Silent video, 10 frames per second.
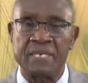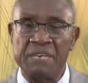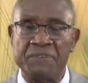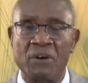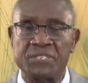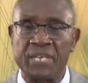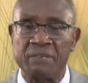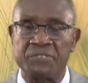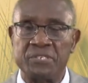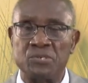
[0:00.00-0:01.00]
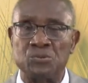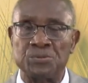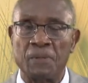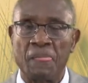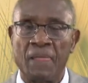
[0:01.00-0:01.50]
give ourselves to you
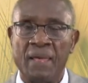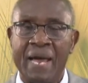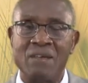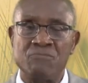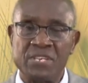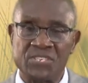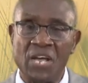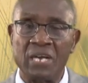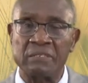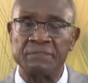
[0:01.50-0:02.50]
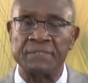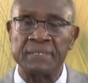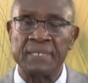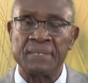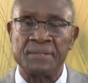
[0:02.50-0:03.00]
and
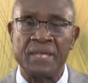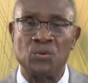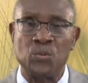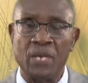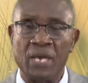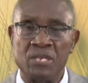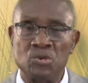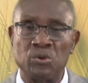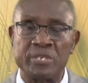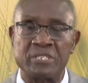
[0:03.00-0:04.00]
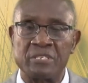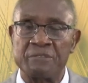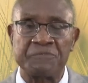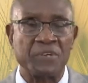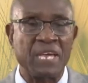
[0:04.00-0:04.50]
resolve that we are yours
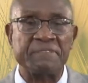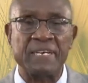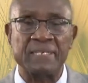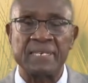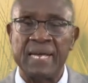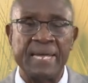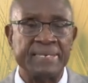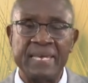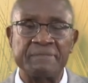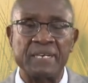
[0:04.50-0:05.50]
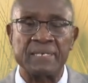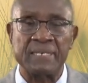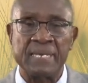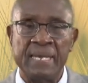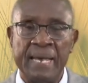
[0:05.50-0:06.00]
forever and ever.
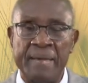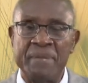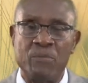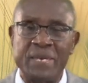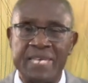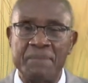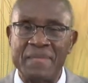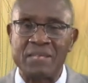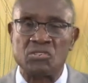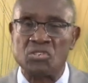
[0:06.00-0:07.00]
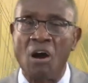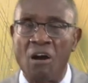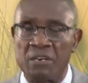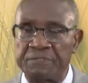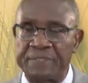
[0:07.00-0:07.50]
And may we keep that
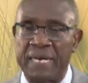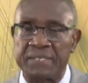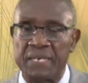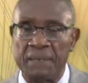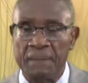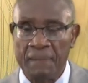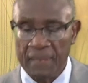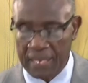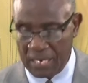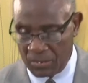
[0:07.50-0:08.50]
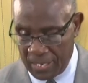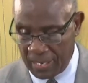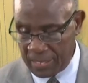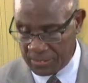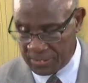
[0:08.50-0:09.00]
song, Father, in our
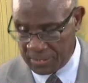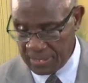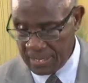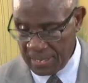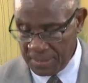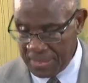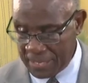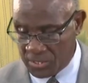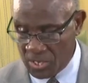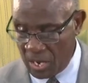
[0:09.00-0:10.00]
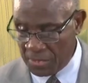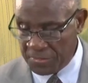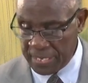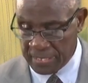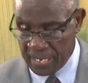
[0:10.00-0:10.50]
hearts, that
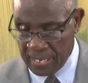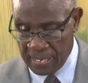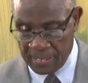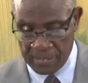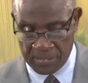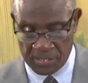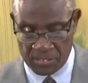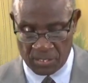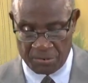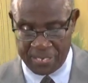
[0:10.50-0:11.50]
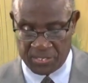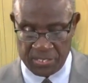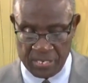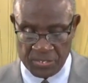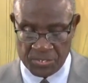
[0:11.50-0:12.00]
song that
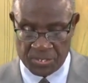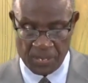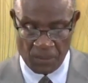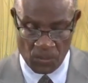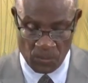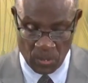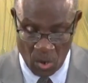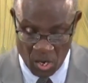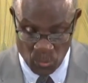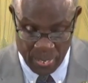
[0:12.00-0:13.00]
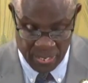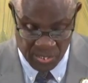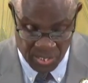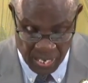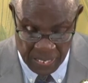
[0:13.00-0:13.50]
Christians will
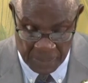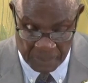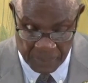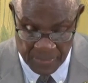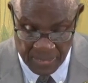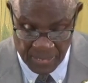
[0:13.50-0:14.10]
always sing,